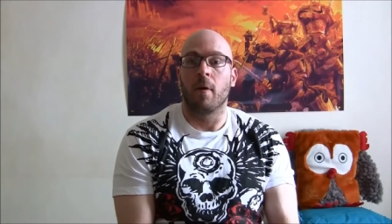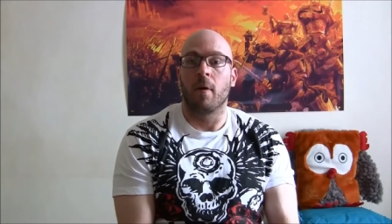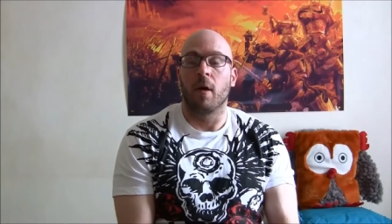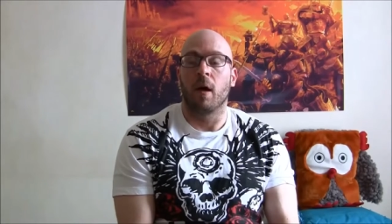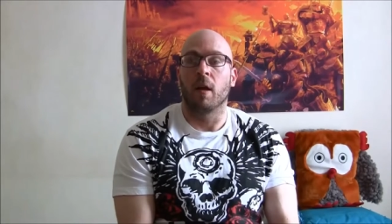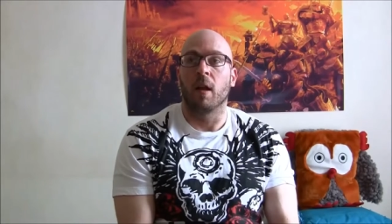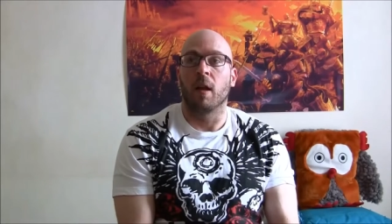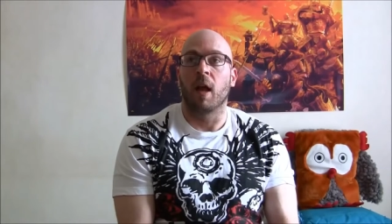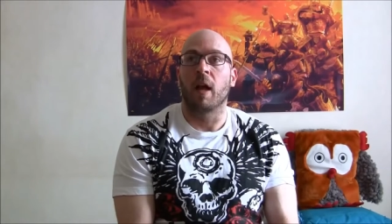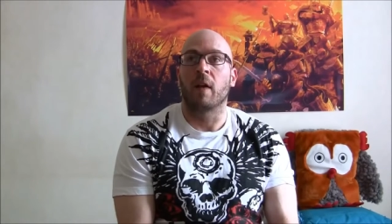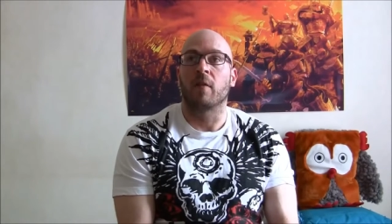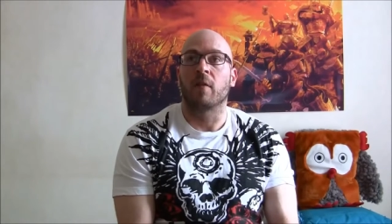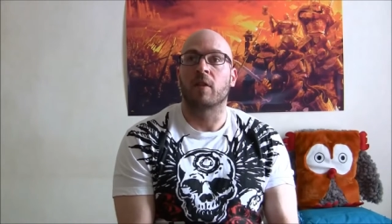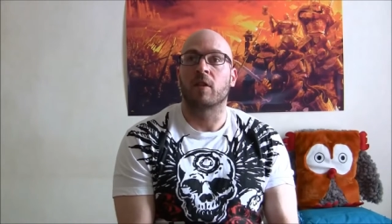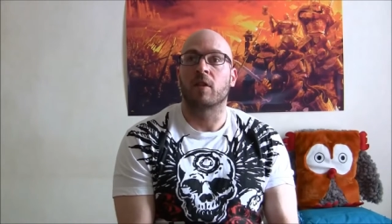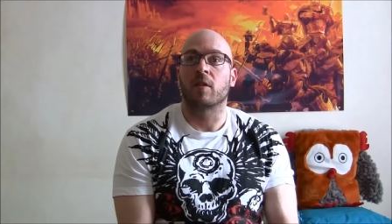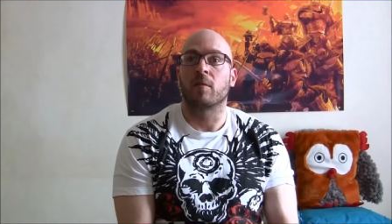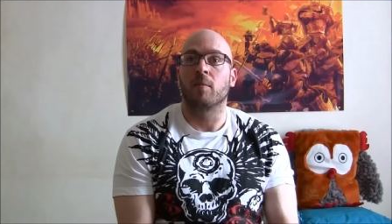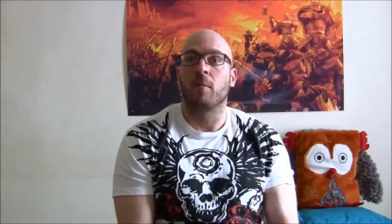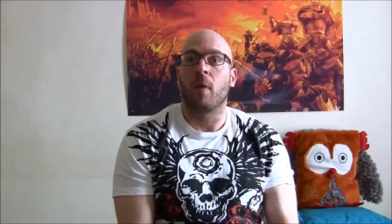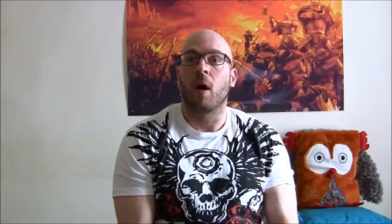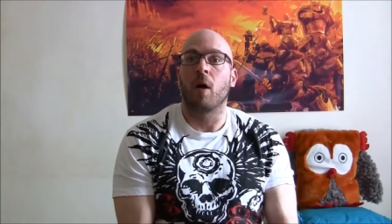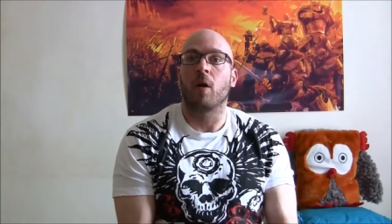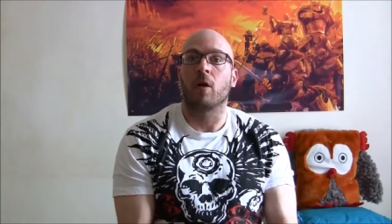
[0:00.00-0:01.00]
a lot of
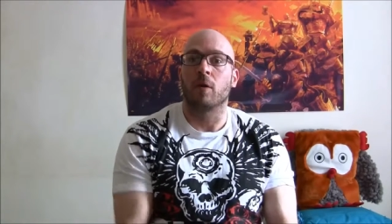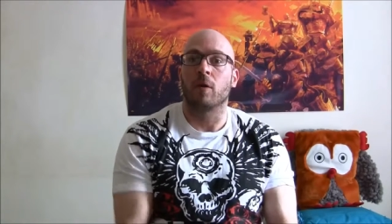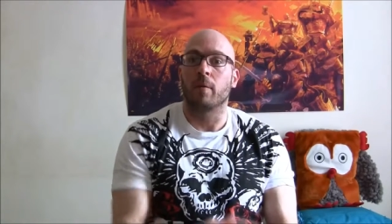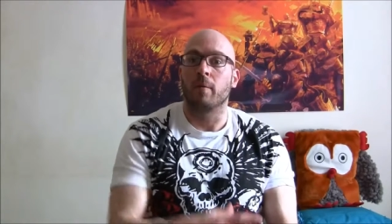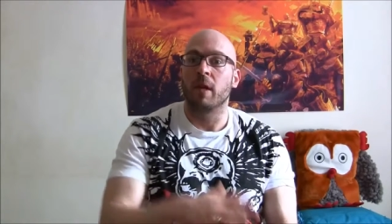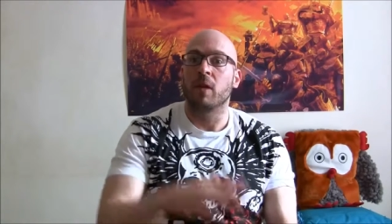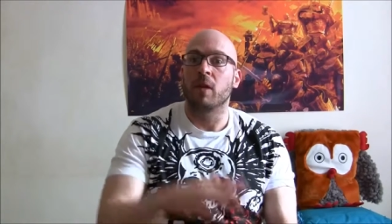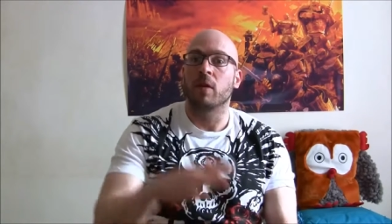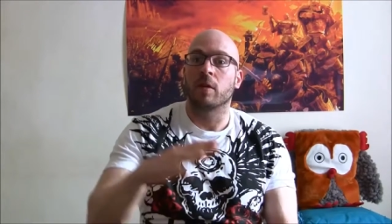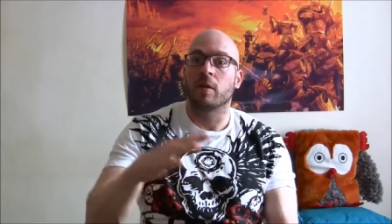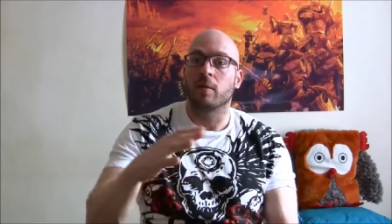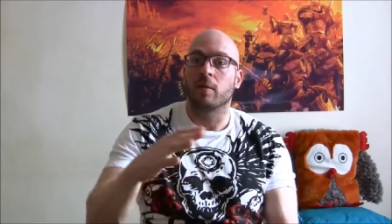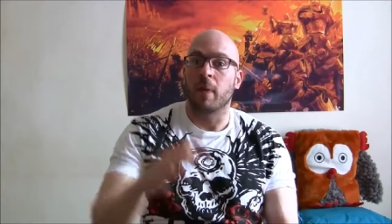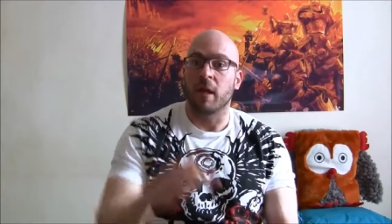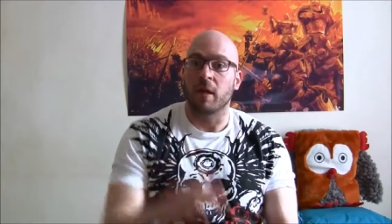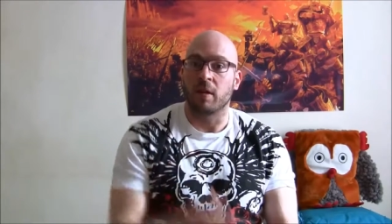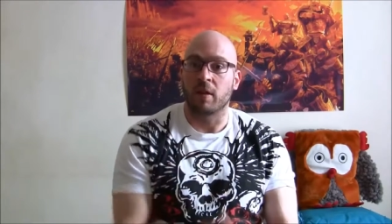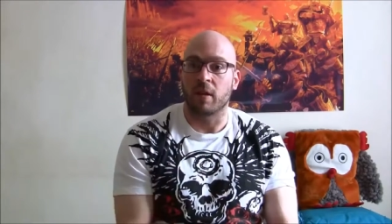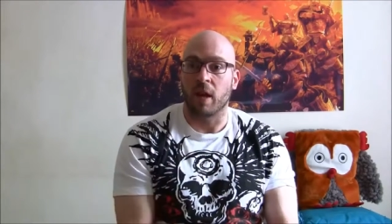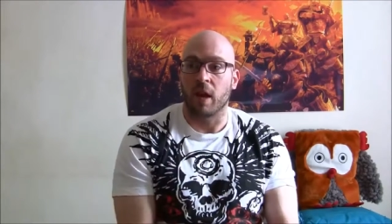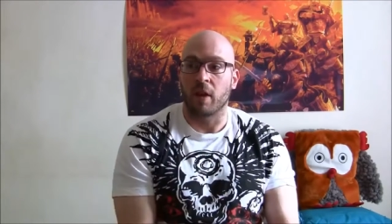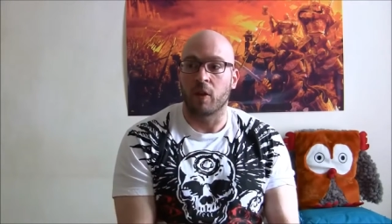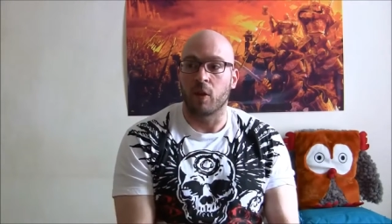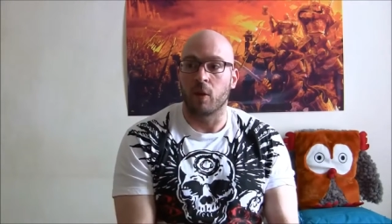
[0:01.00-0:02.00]
smaller meals
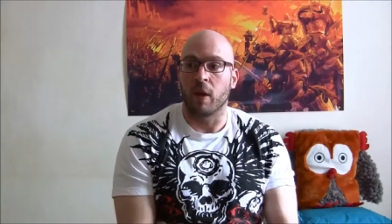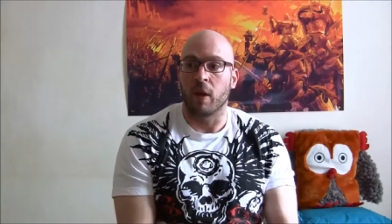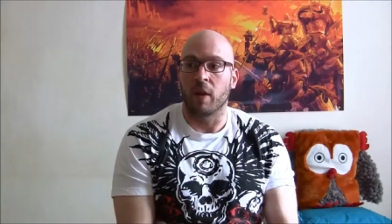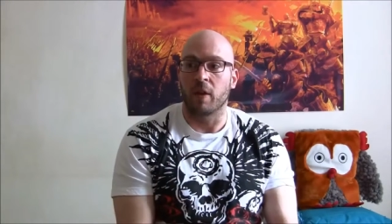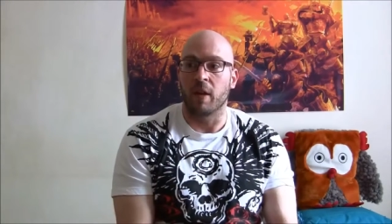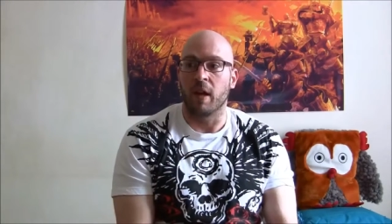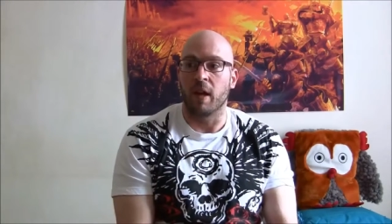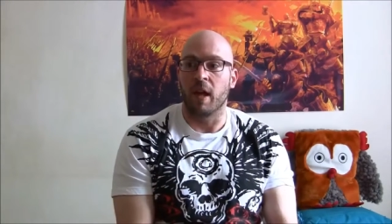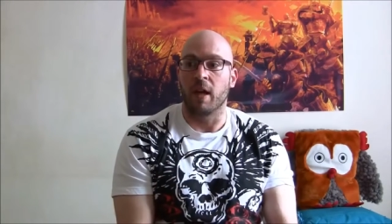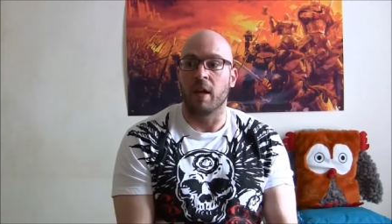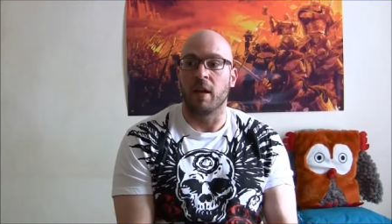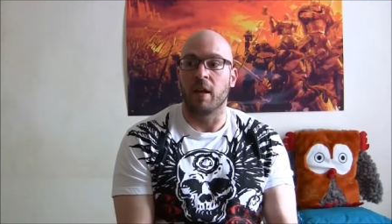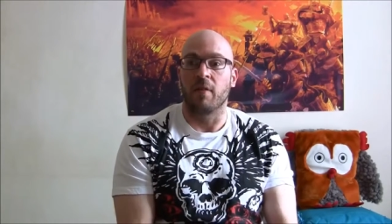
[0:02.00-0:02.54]
spaced out throughout the day,